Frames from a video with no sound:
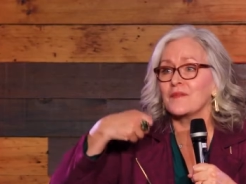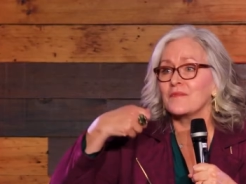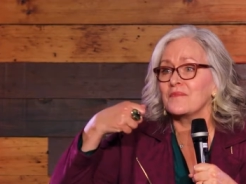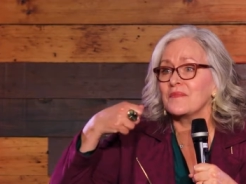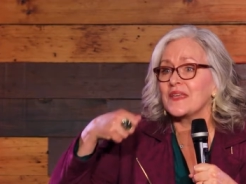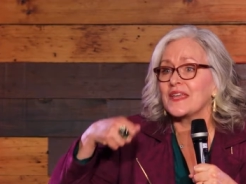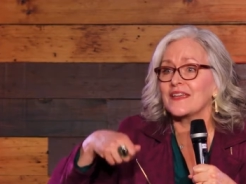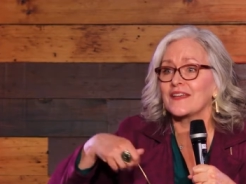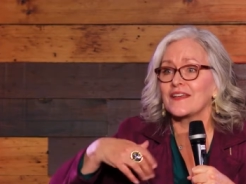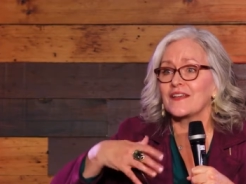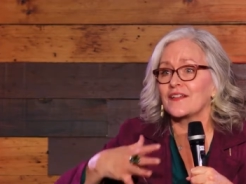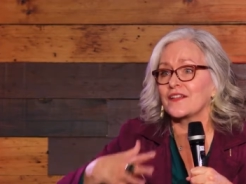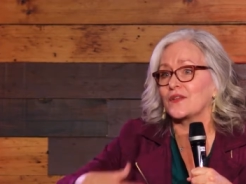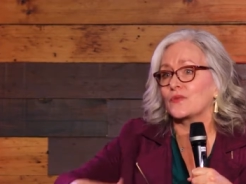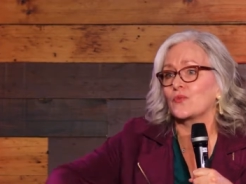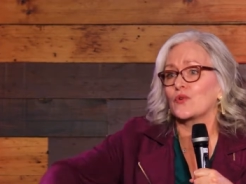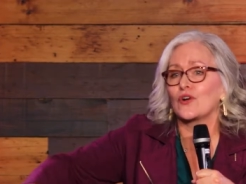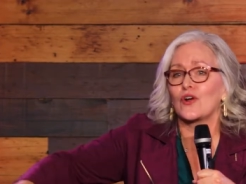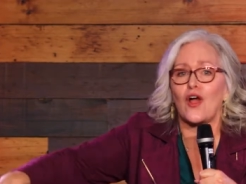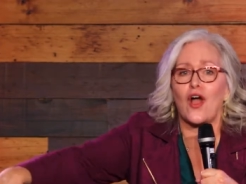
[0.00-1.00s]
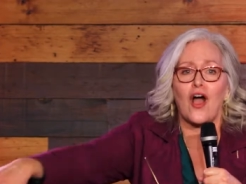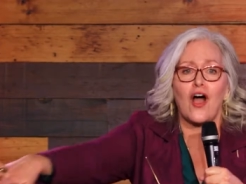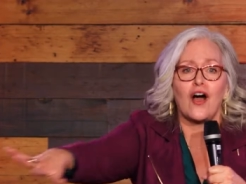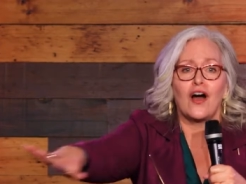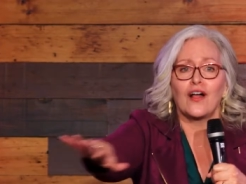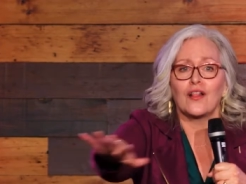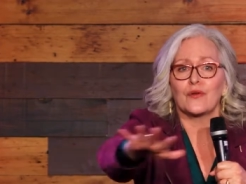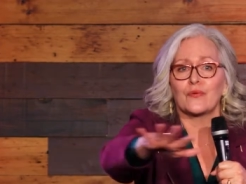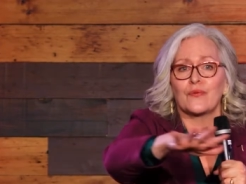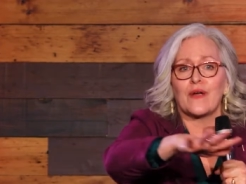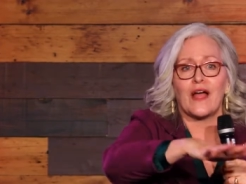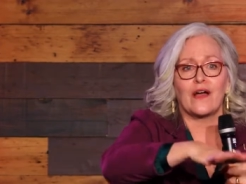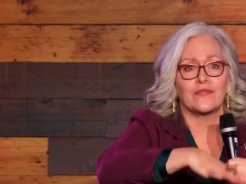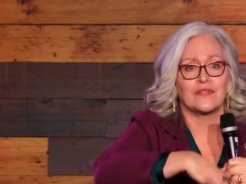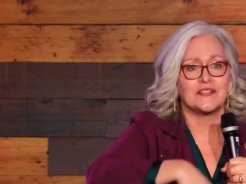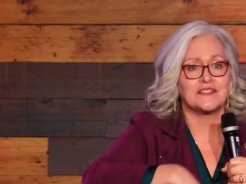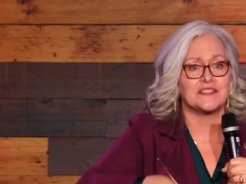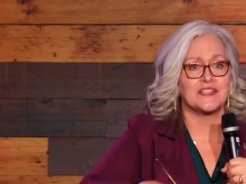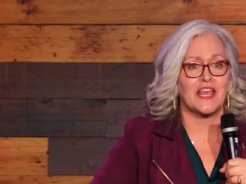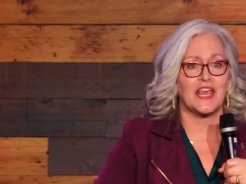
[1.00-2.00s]
the meal, and we're all around
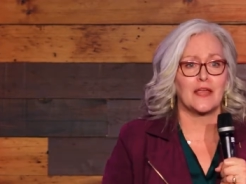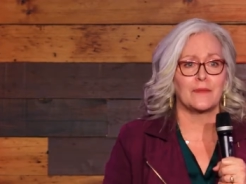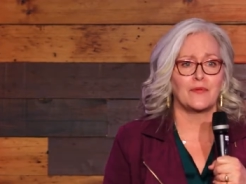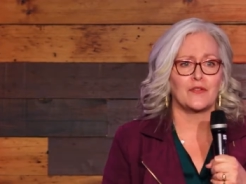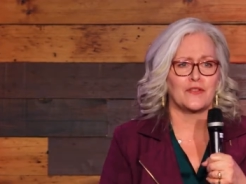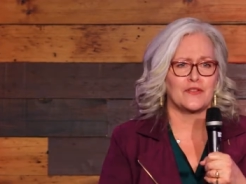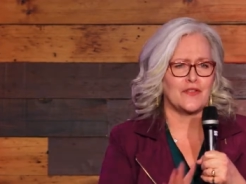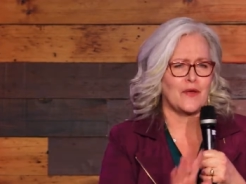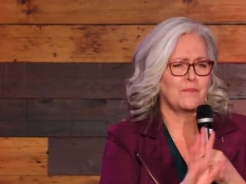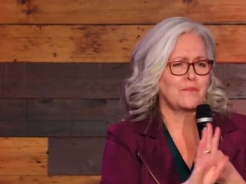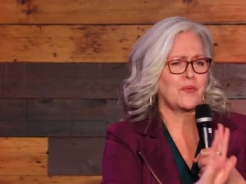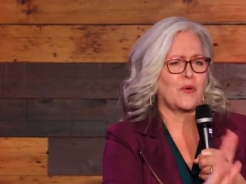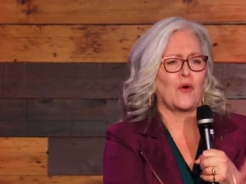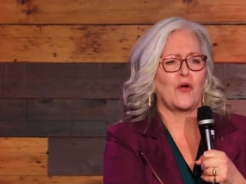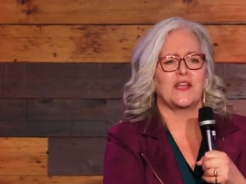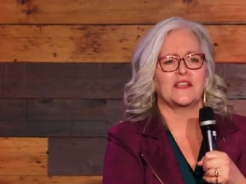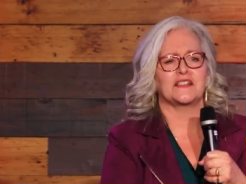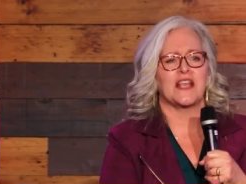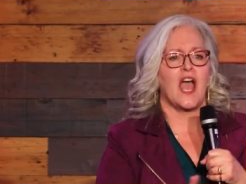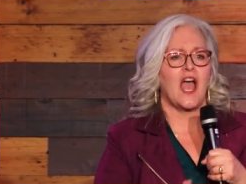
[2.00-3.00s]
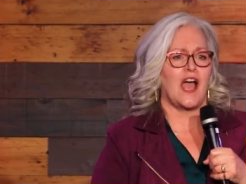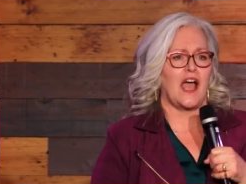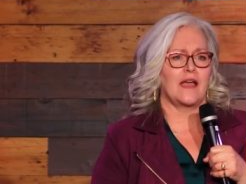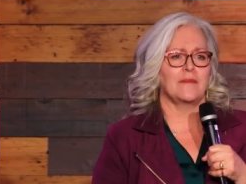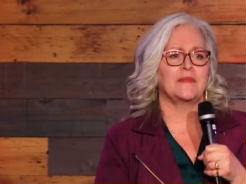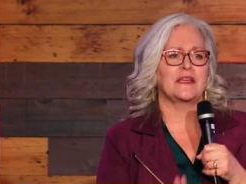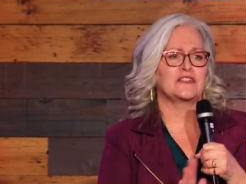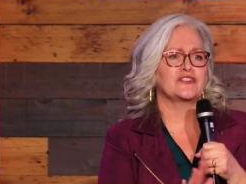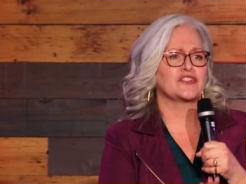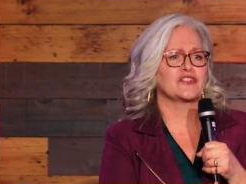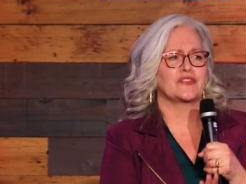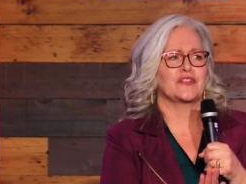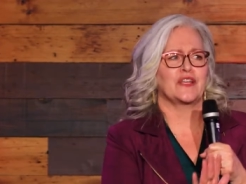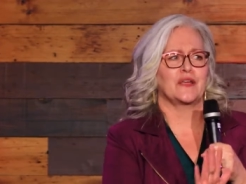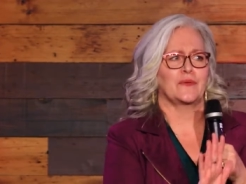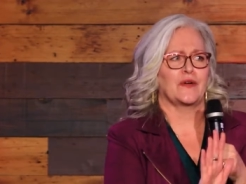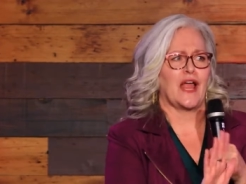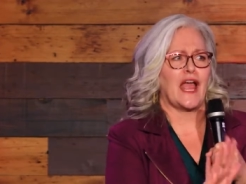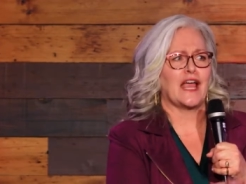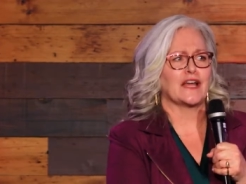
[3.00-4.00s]
the table, and the boys, I made sure
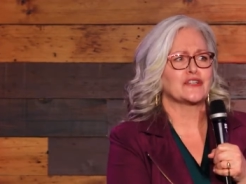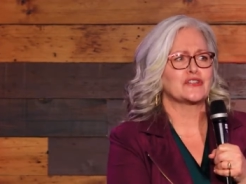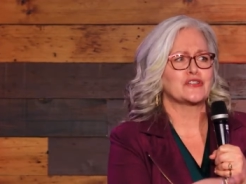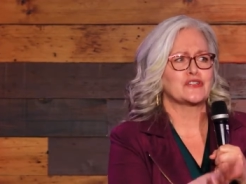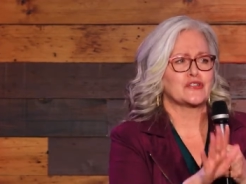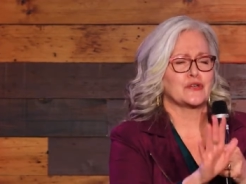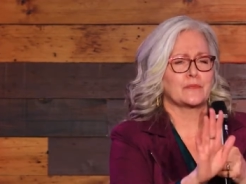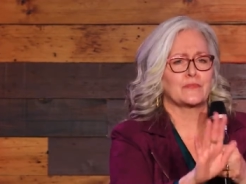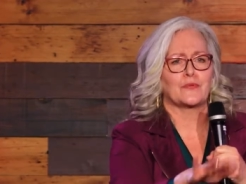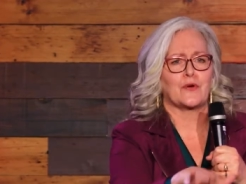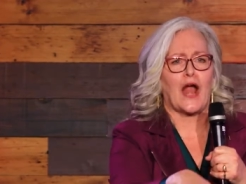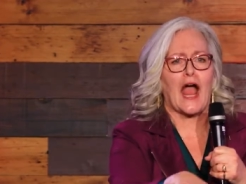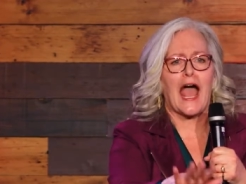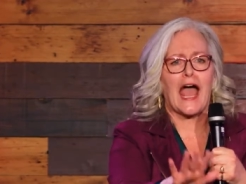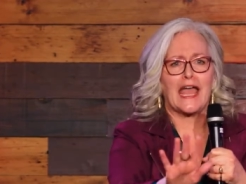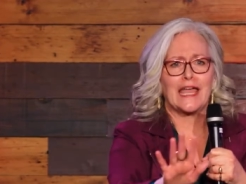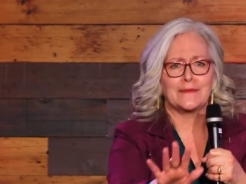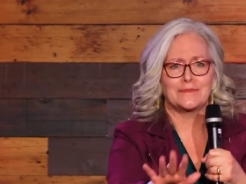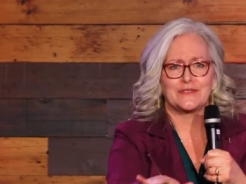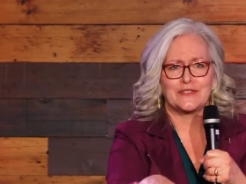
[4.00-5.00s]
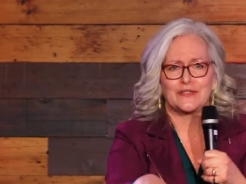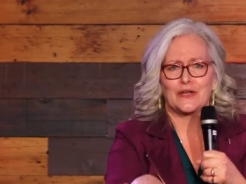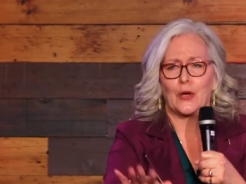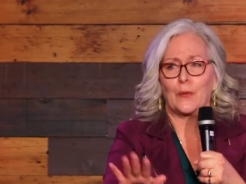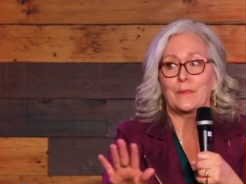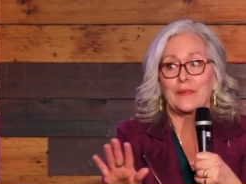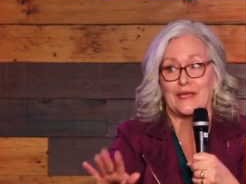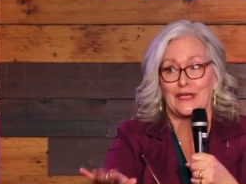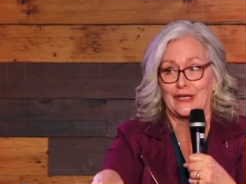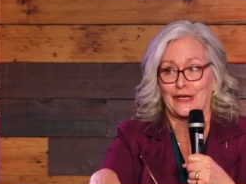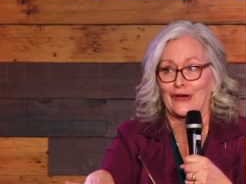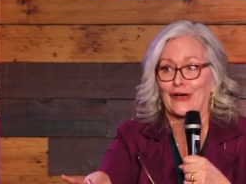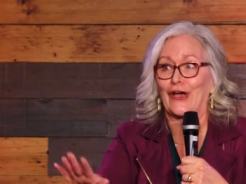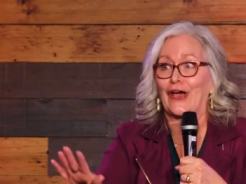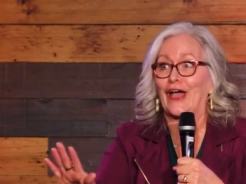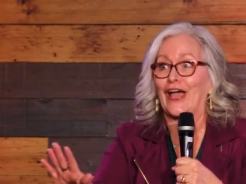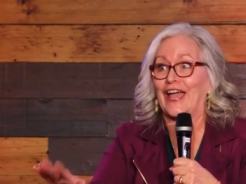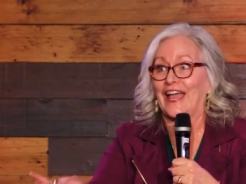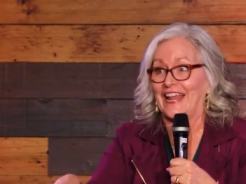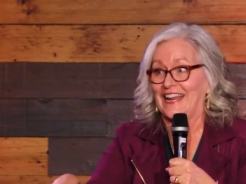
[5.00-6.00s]
they were extra bribed, be
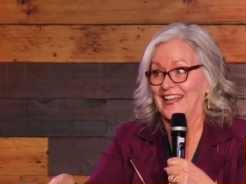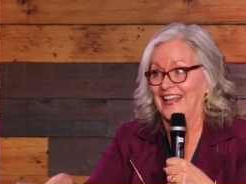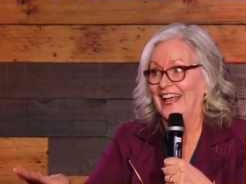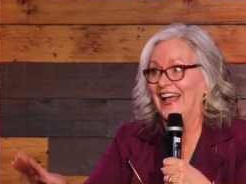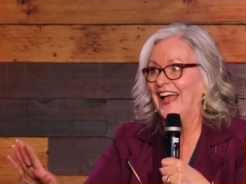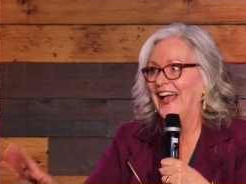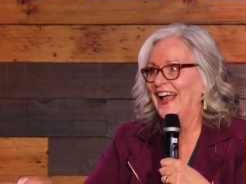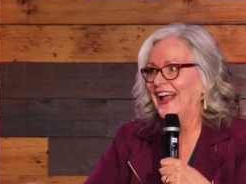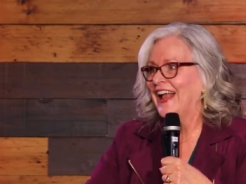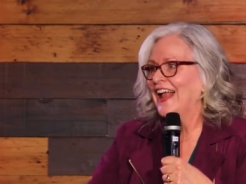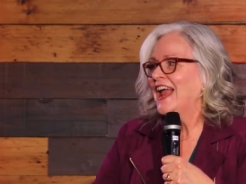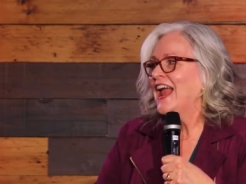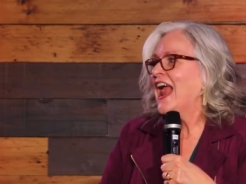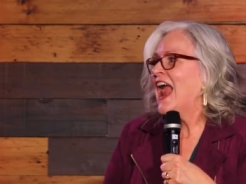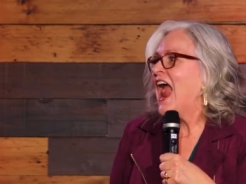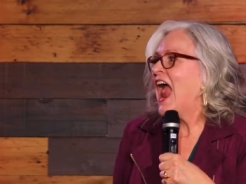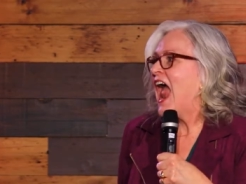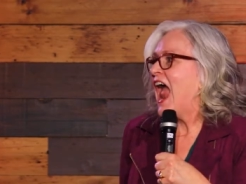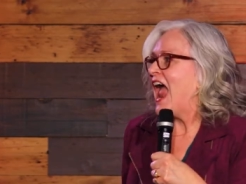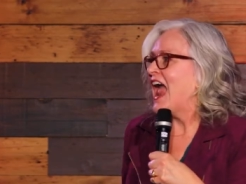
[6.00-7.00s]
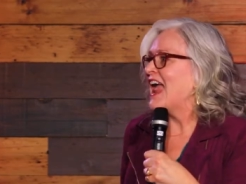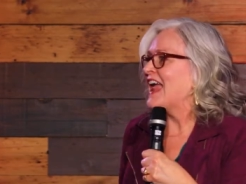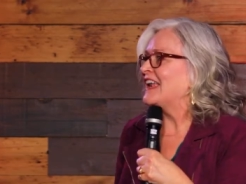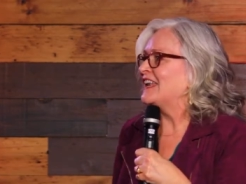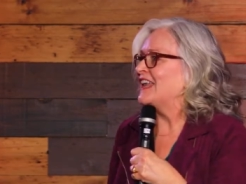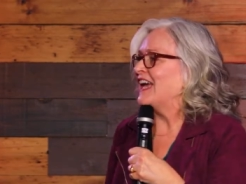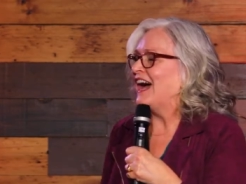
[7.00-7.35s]
good. And